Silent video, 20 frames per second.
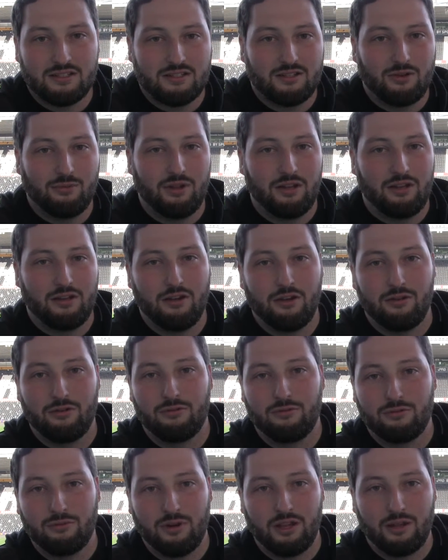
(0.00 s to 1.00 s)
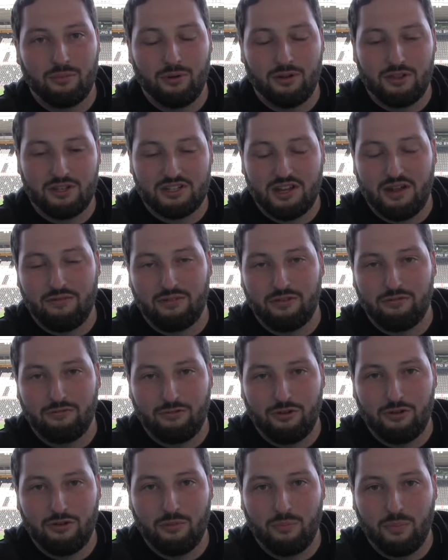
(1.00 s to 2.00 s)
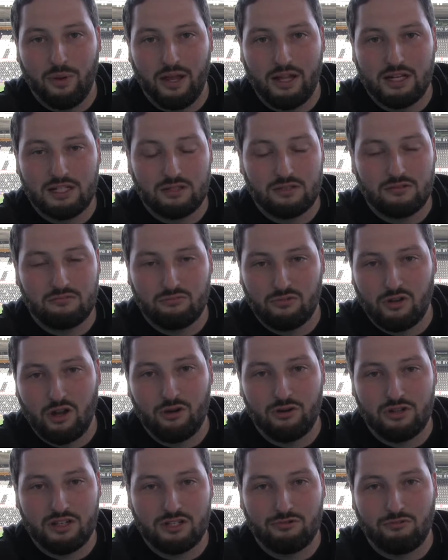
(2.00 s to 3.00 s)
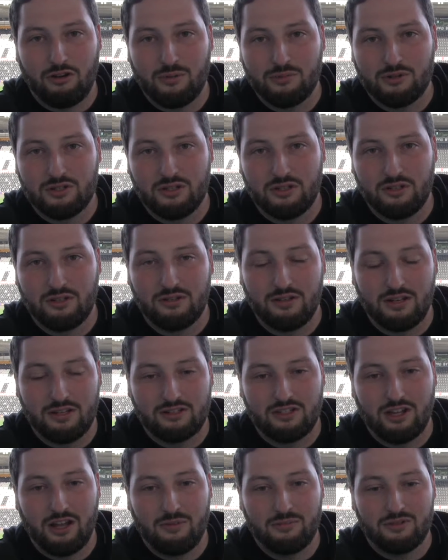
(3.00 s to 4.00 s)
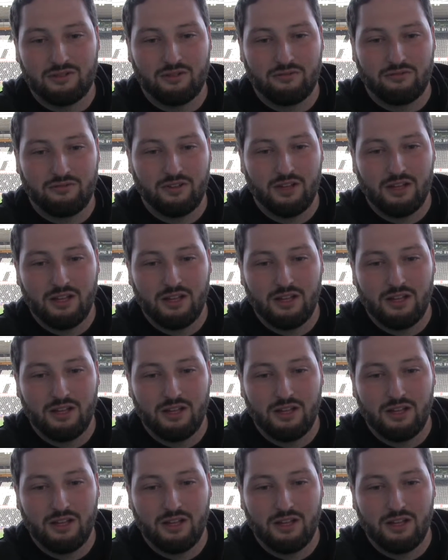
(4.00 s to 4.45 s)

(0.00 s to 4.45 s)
so we know we can put the Javelin through the pitch, no disruption in terms of